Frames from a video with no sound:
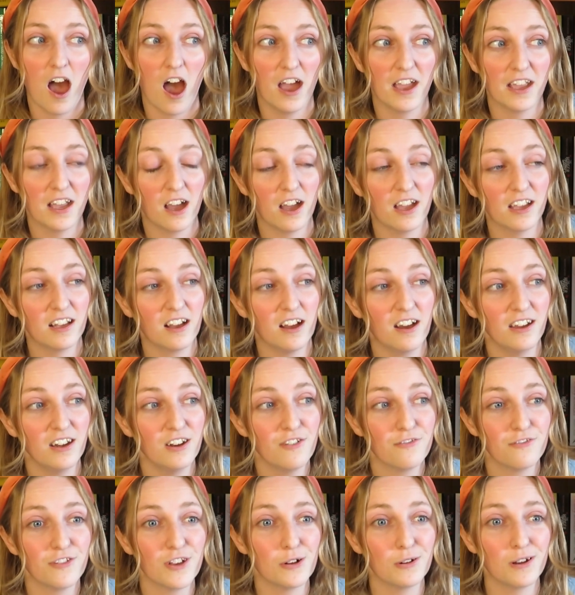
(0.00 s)
I kind
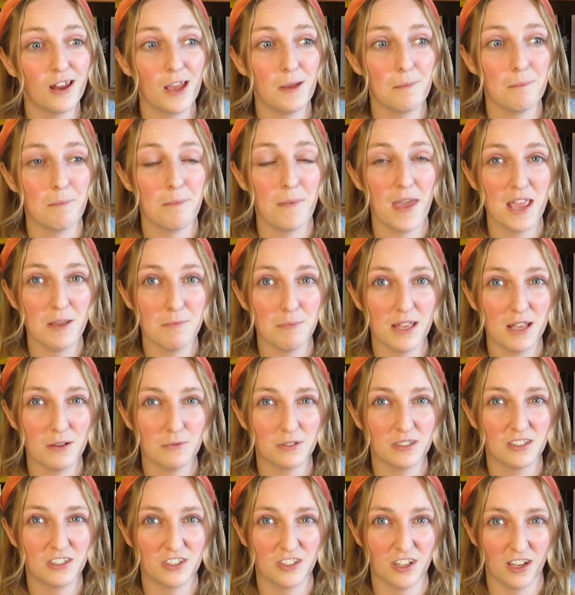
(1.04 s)
of feel like maybe it
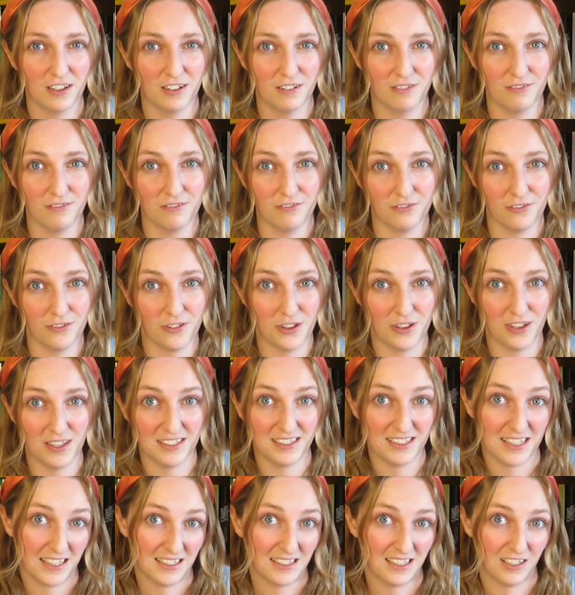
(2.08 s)
was done for
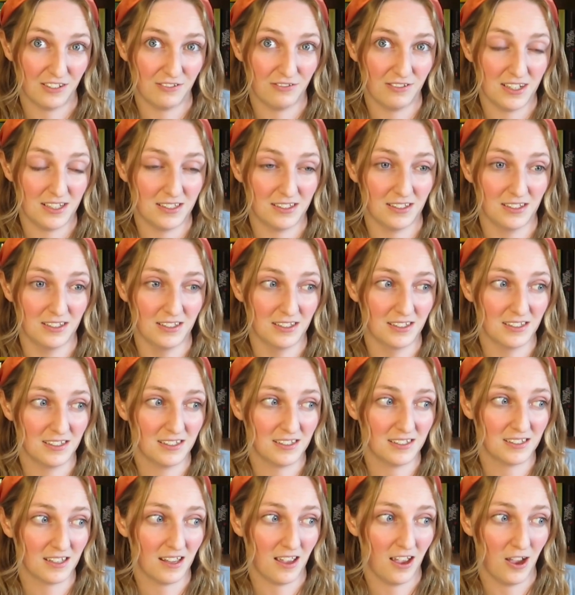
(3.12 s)
aesthetic
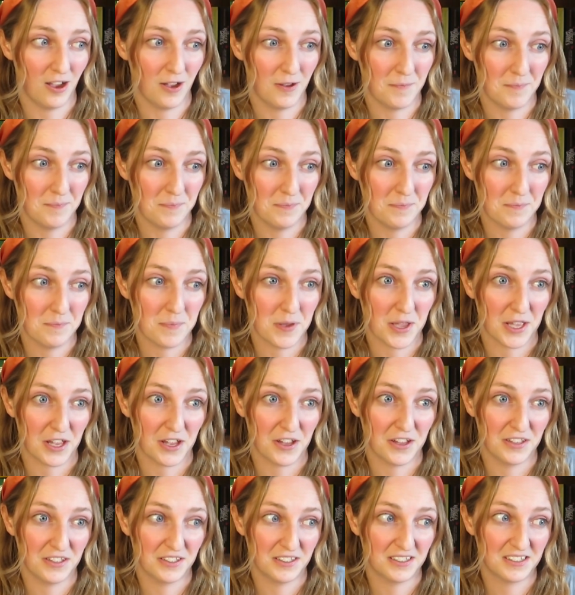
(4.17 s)
reasons,
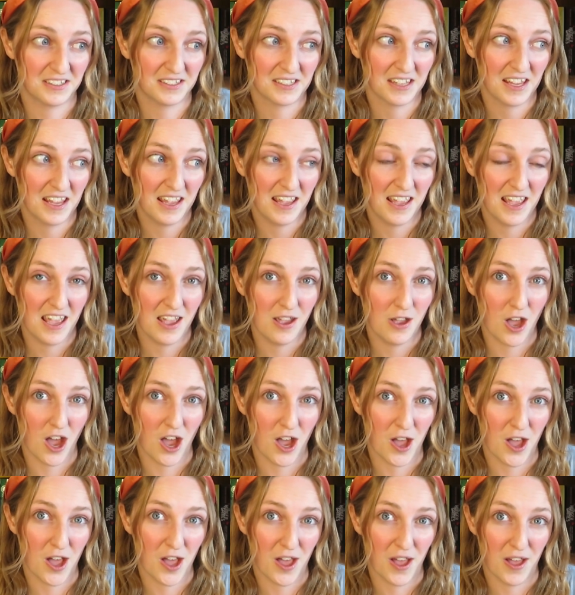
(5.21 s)
because
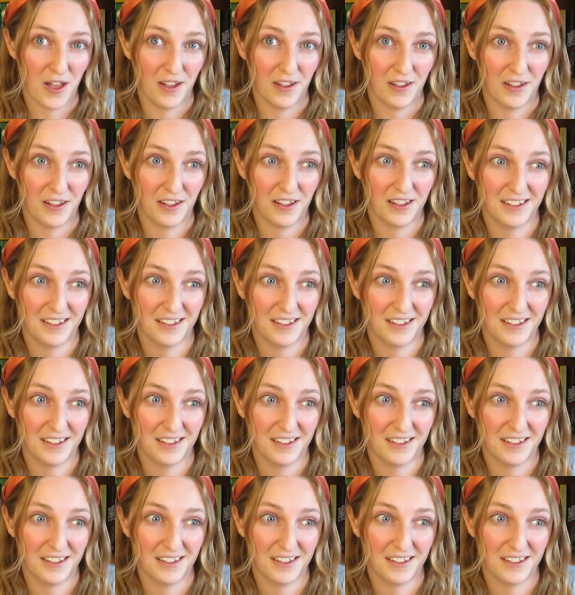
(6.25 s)
horror